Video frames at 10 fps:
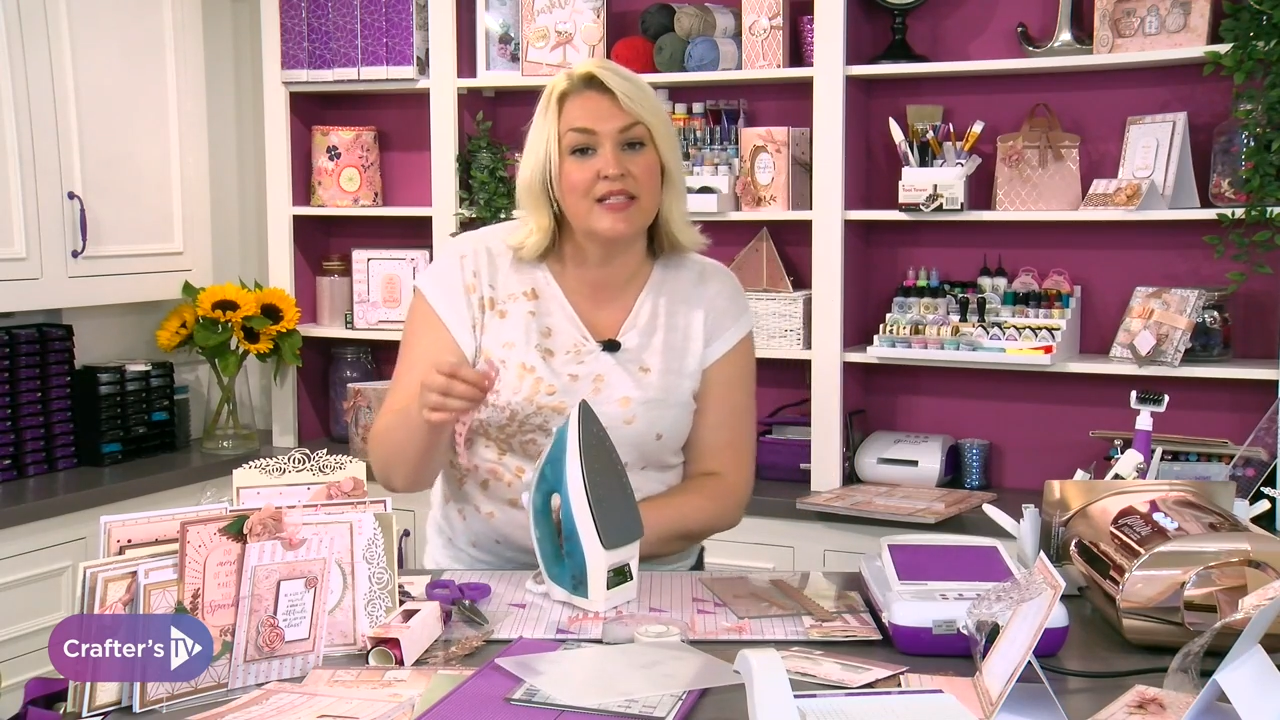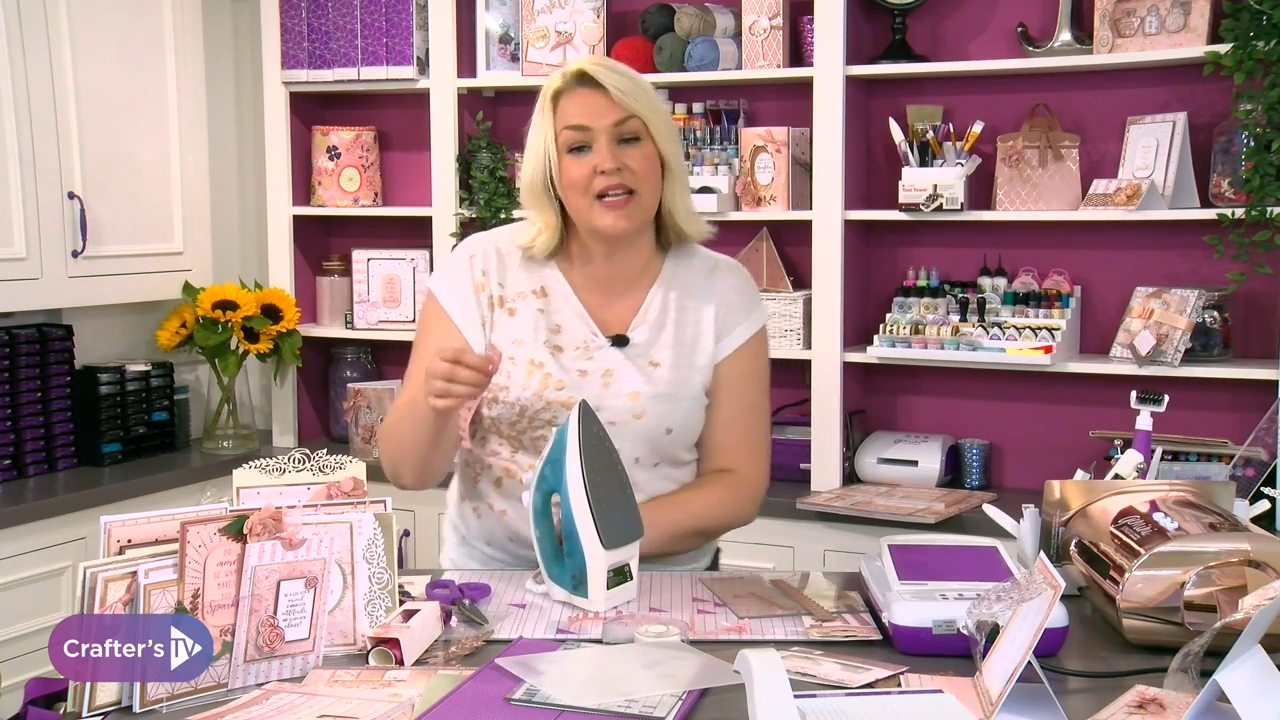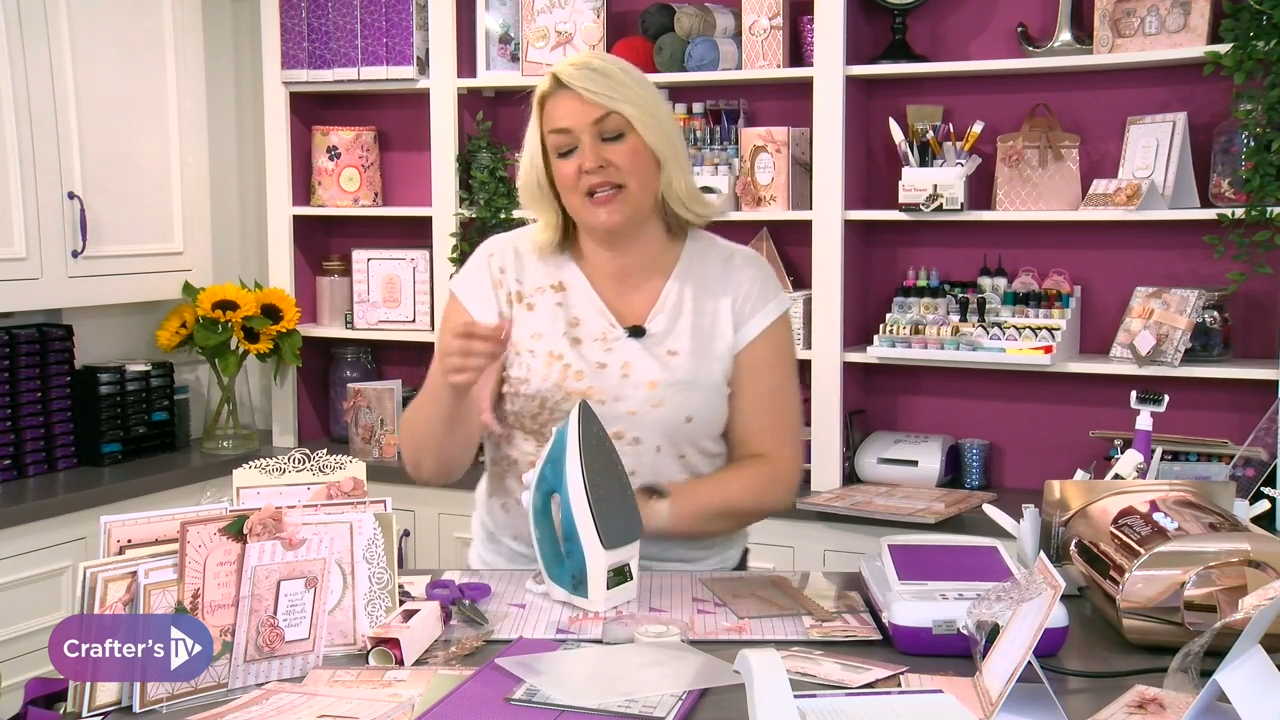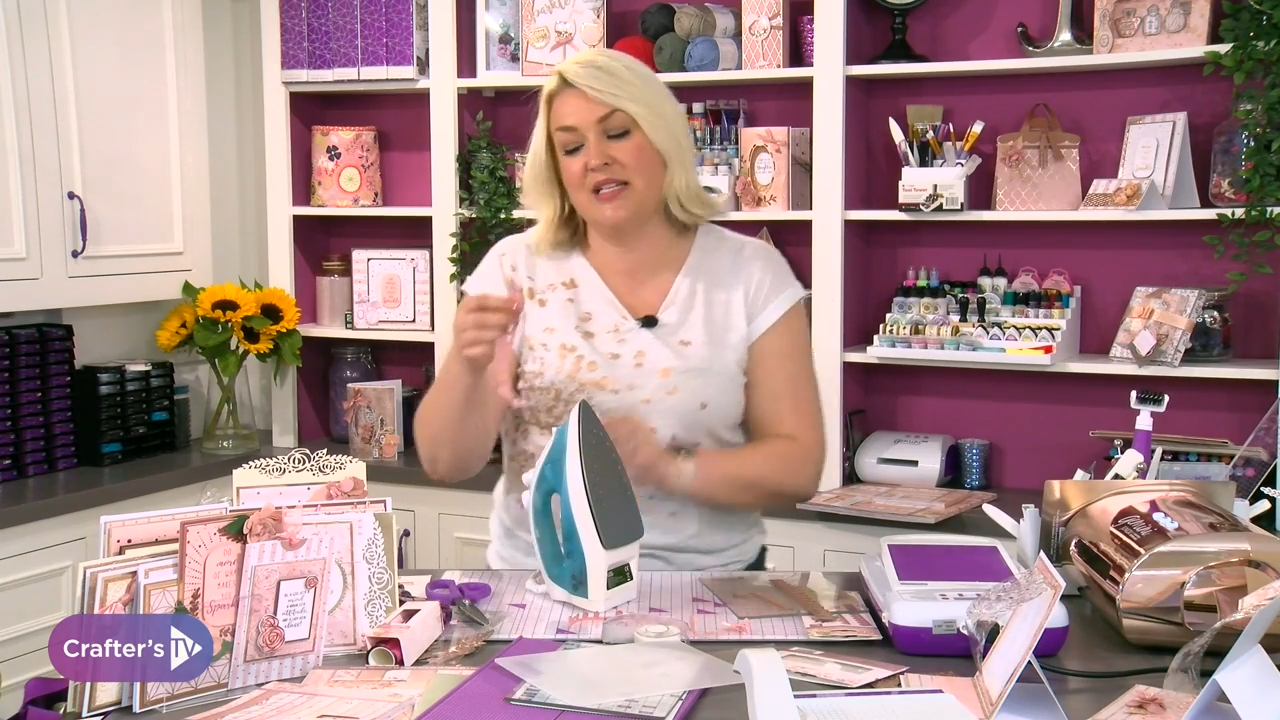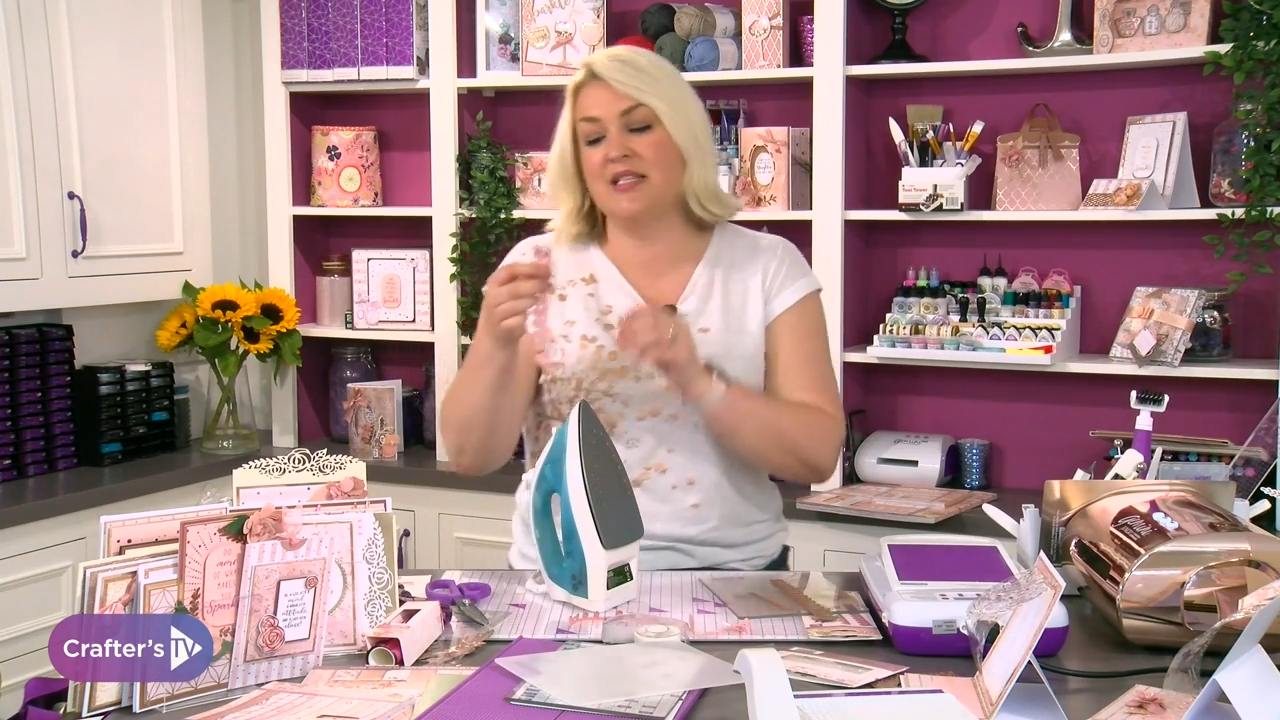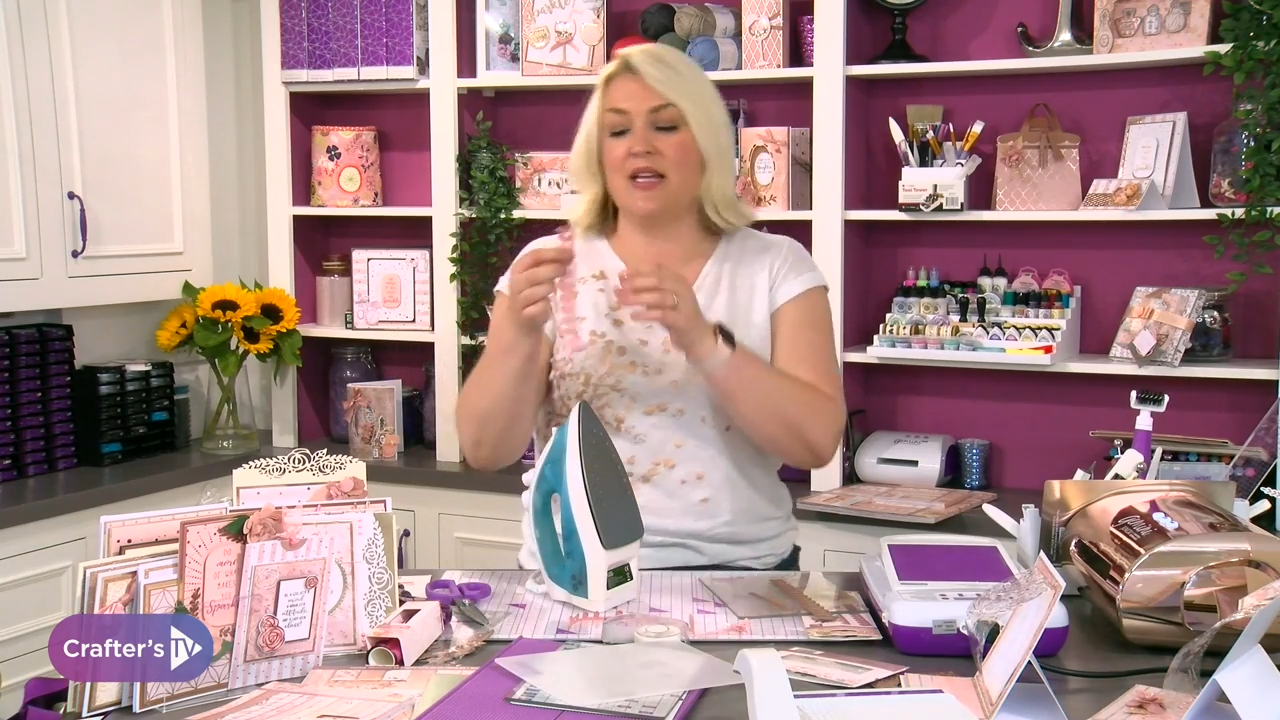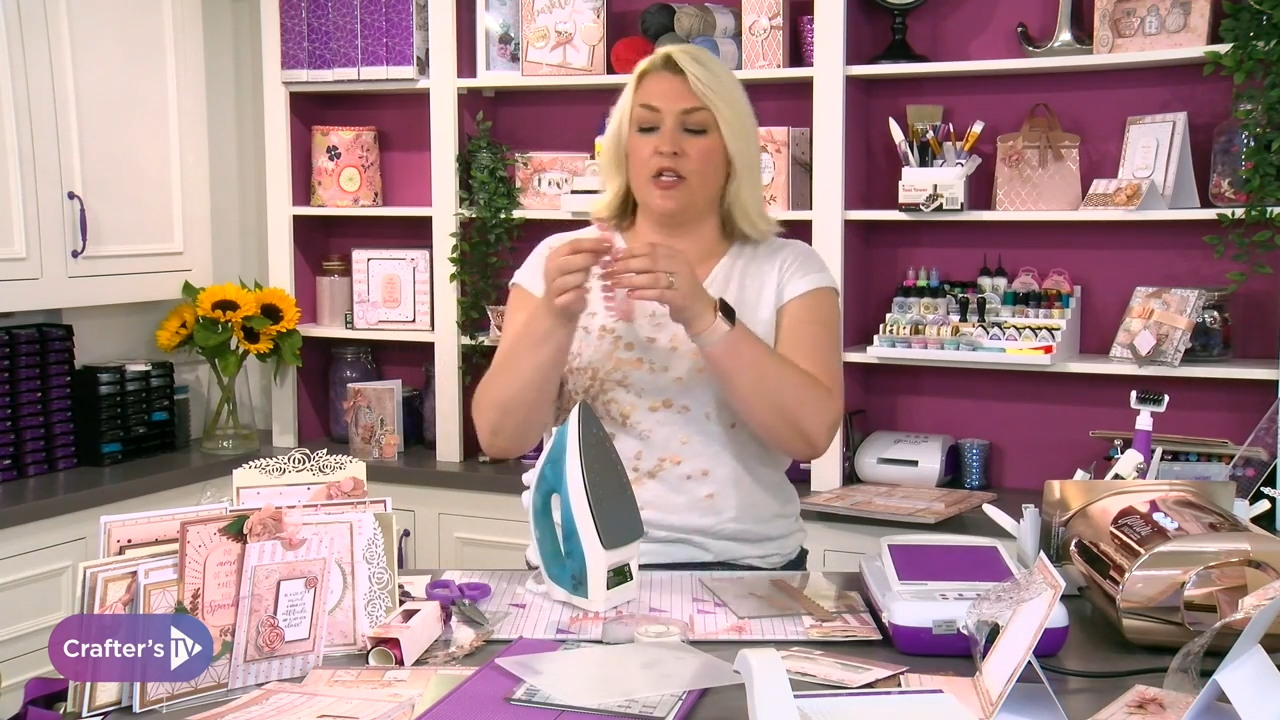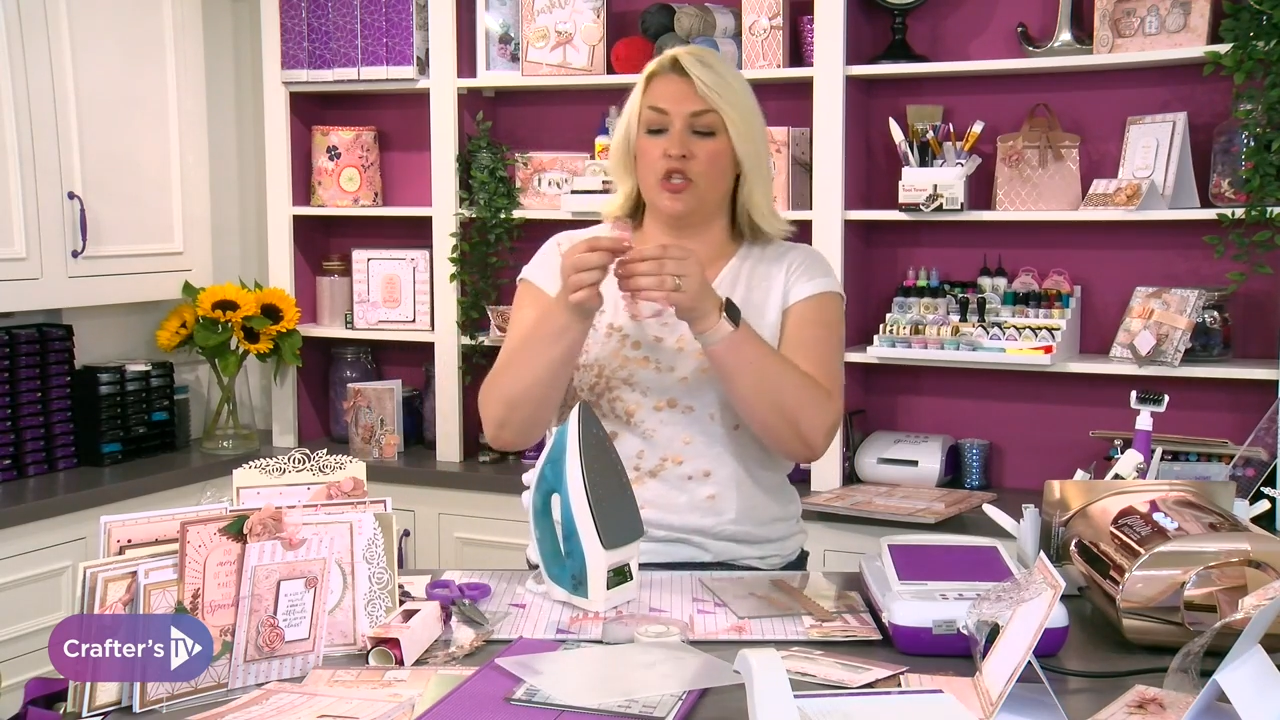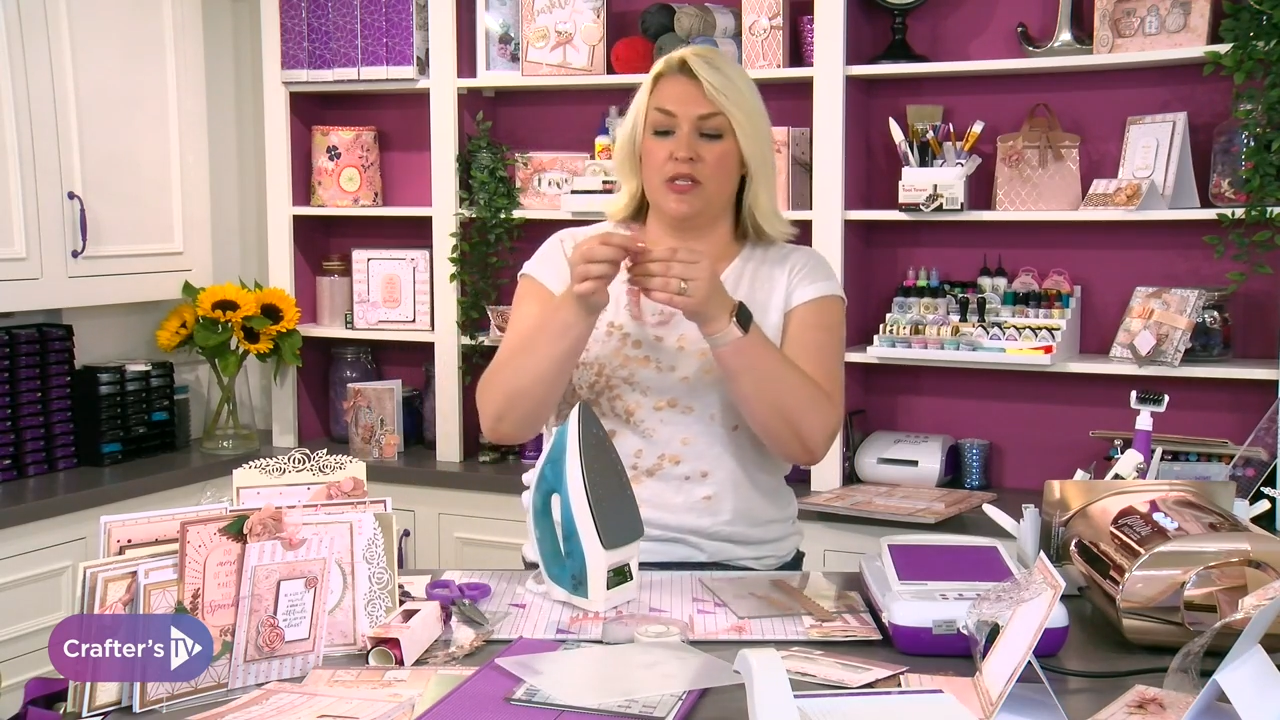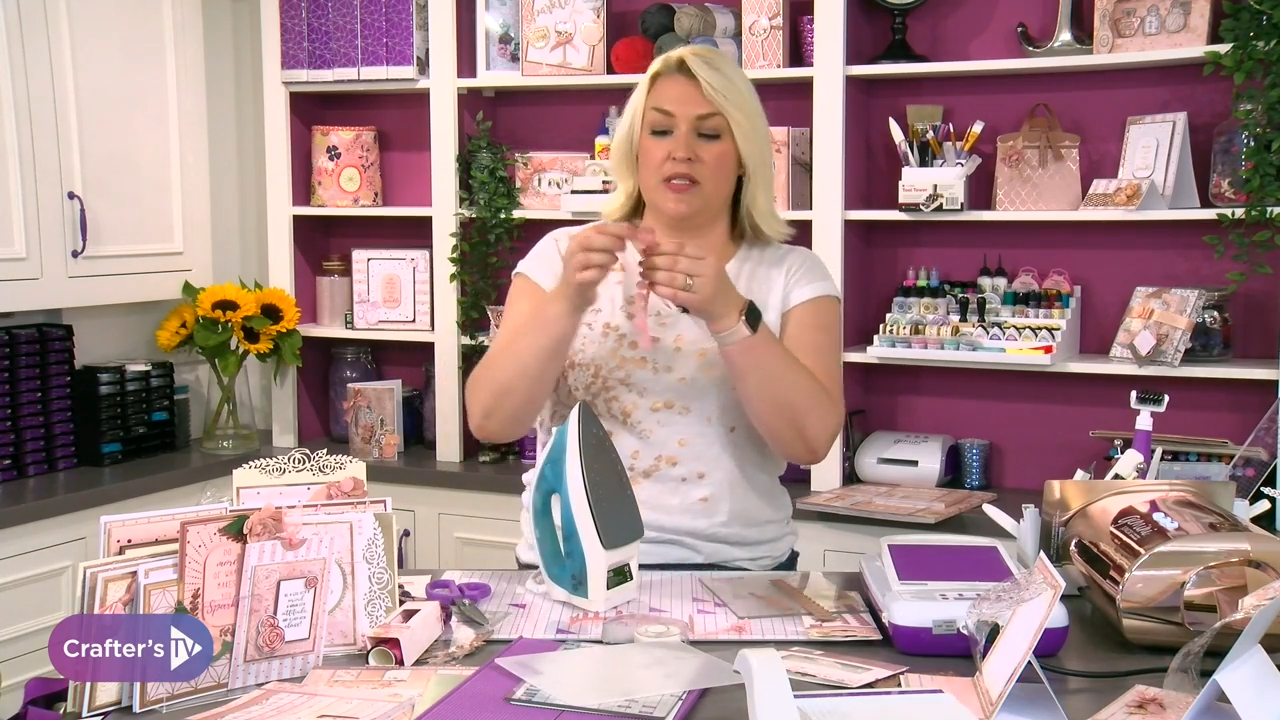slightly to the
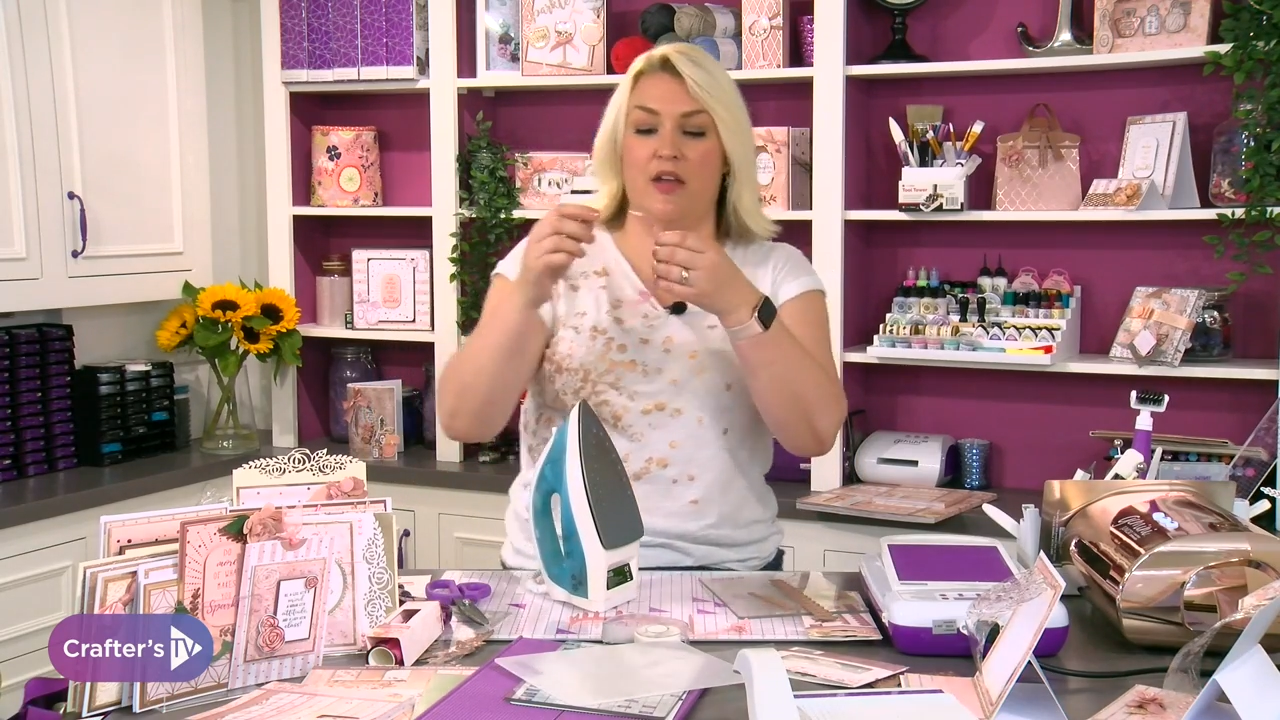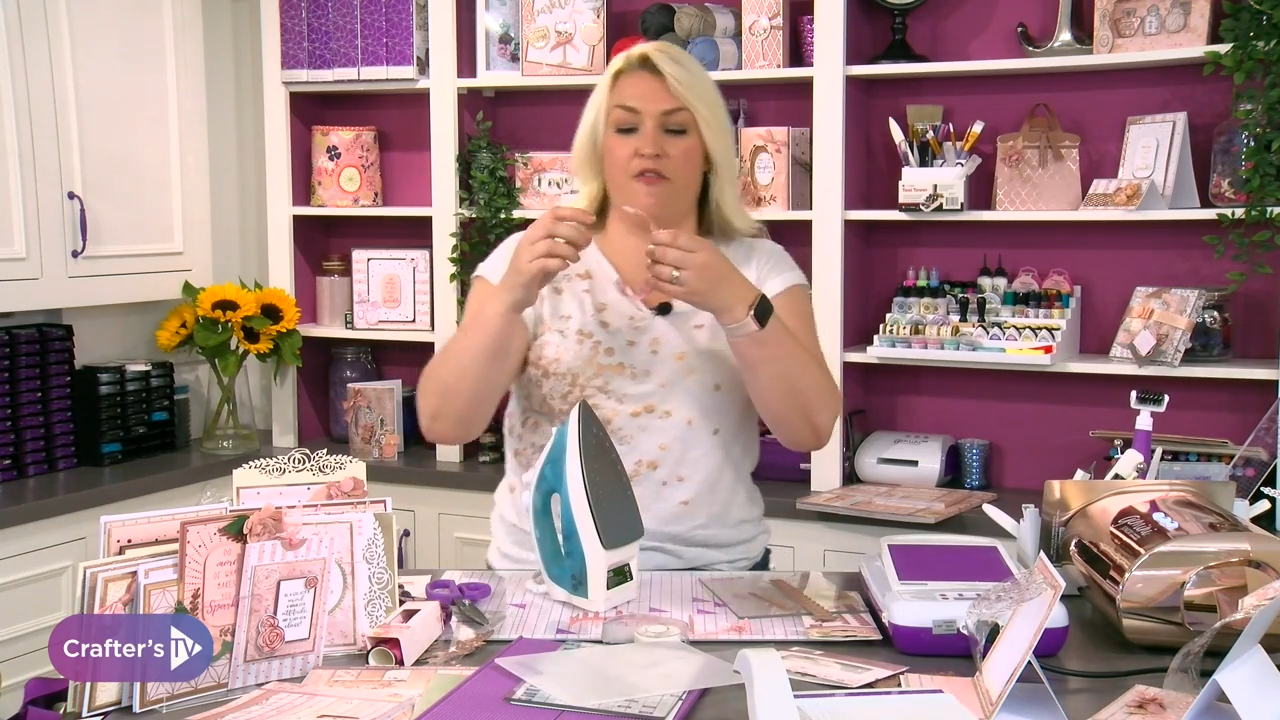side so you can see